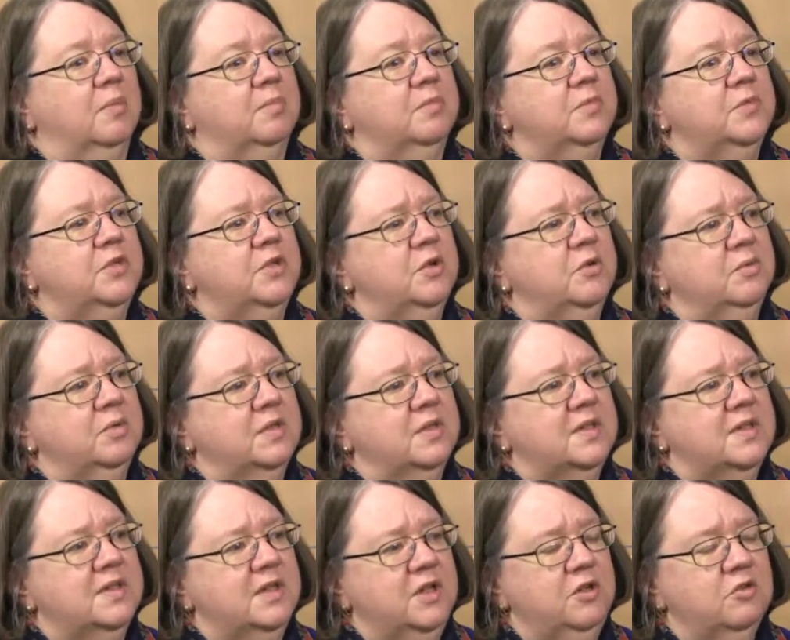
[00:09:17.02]
So the
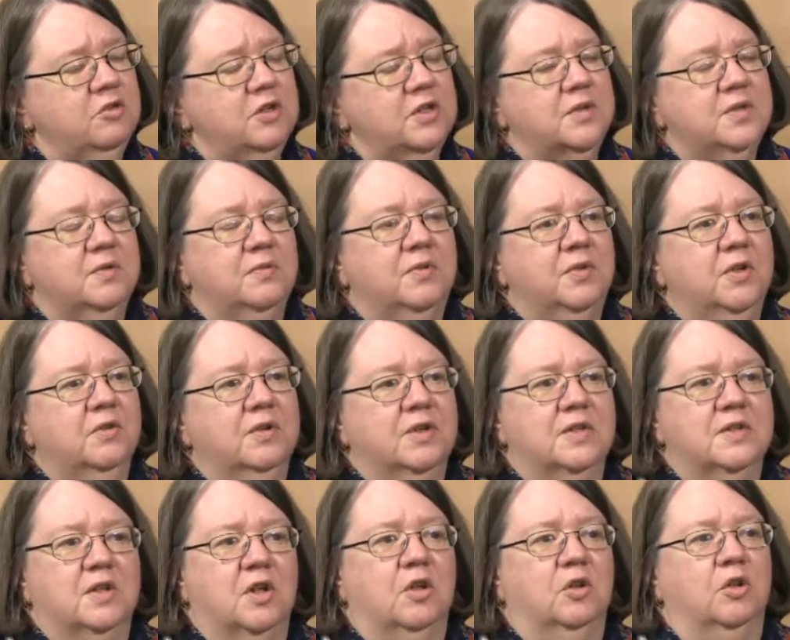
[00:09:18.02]
senior doesn't feel
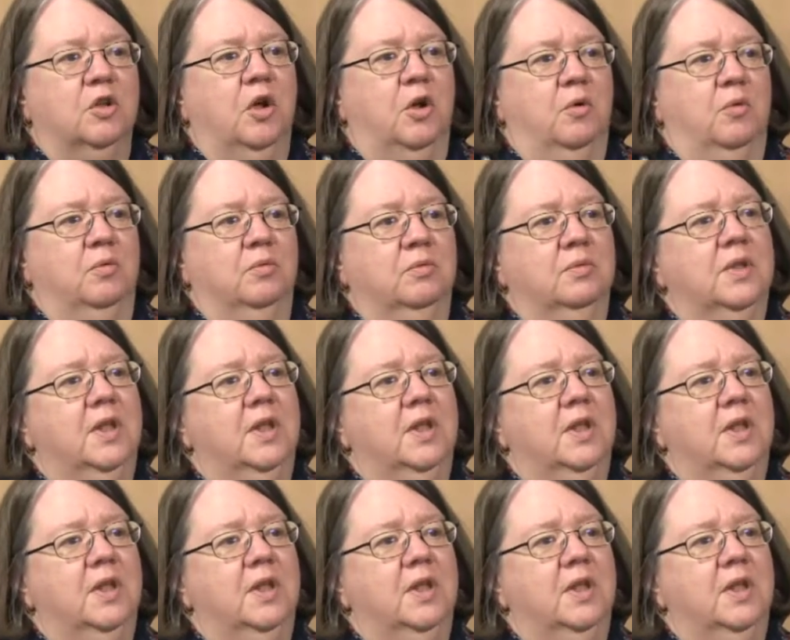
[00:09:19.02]
as alone.